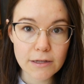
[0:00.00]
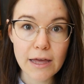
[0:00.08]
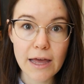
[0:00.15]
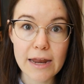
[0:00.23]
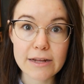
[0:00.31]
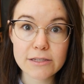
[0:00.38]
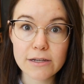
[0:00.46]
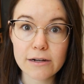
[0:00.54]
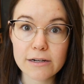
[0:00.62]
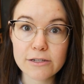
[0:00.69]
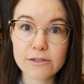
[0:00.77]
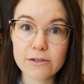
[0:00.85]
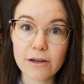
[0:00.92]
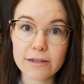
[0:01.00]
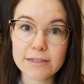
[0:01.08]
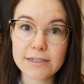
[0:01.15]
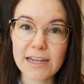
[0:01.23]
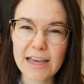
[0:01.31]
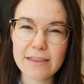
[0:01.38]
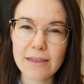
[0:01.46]
And it's hard to not
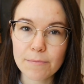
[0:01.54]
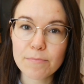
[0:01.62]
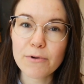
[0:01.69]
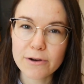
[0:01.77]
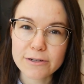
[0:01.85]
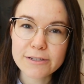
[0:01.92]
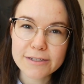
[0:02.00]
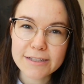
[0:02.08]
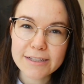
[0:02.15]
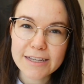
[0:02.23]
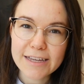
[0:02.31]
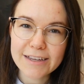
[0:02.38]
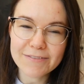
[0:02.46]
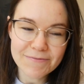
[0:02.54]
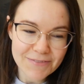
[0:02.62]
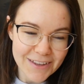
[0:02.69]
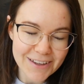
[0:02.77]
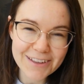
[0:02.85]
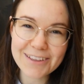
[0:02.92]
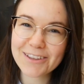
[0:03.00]
take that personally,
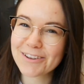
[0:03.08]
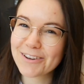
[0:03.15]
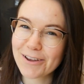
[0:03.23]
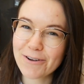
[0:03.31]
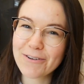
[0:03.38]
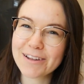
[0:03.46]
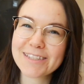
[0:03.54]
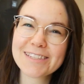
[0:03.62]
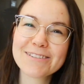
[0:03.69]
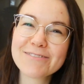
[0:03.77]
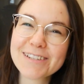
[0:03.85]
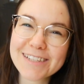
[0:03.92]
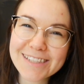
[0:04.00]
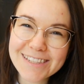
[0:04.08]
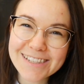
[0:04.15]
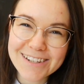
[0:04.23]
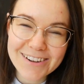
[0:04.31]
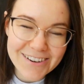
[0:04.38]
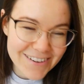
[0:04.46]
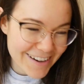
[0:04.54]
you know, when someone is
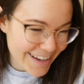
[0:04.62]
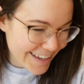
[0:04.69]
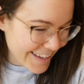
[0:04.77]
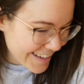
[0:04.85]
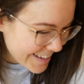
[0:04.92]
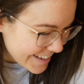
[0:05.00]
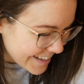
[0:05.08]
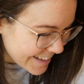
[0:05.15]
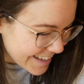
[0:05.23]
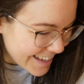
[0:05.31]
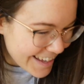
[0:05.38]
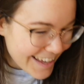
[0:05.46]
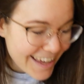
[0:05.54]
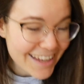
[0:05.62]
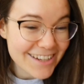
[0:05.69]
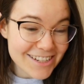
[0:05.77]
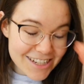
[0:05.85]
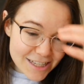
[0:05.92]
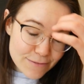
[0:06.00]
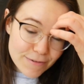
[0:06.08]
snoring. And you
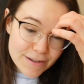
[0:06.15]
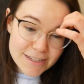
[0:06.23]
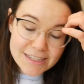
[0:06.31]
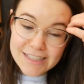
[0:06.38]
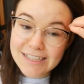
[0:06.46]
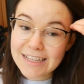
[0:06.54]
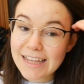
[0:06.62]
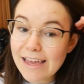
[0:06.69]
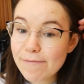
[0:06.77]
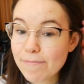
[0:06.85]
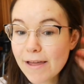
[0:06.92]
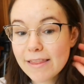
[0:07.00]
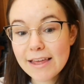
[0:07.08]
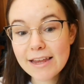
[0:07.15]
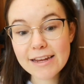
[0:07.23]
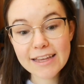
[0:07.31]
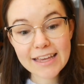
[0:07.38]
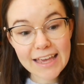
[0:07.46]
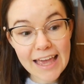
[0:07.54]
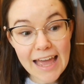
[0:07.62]
just want to sleep and they
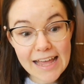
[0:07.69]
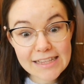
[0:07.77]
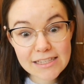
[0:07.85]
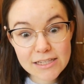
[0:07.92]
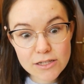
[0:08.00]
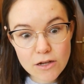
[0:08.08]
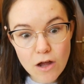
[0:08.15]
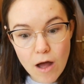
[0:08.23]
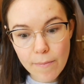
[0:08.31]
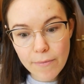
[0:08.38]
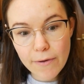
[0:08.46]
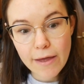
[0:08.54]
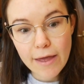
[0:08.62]
can't stop.